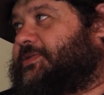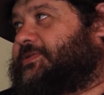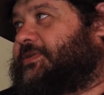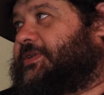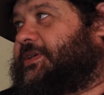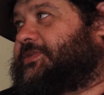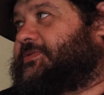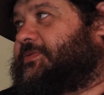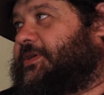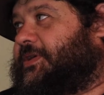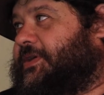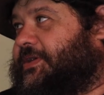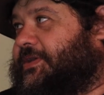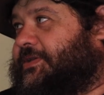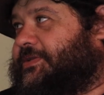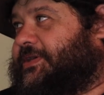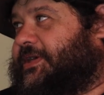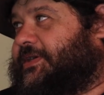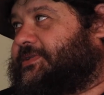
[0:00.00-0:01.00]
So that's why you
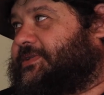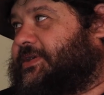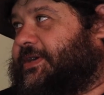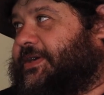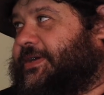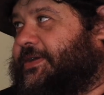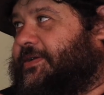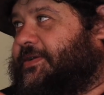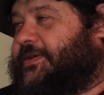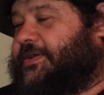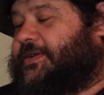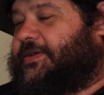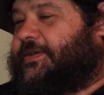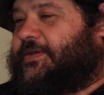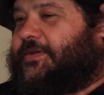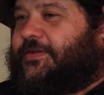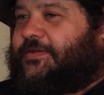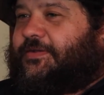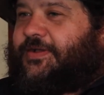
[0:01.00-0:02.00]
can taste like
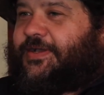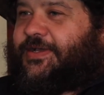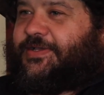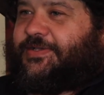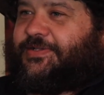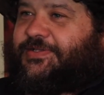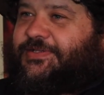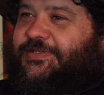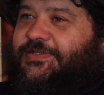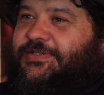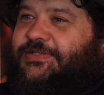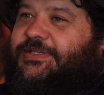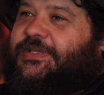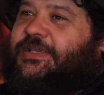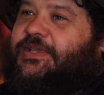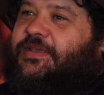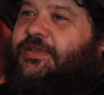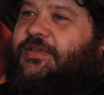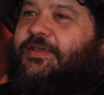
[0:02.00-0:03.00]
a
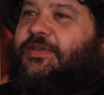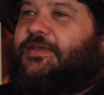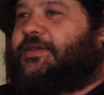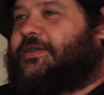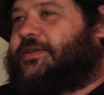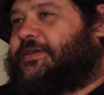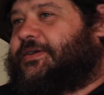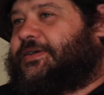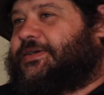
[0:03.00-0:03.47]
sea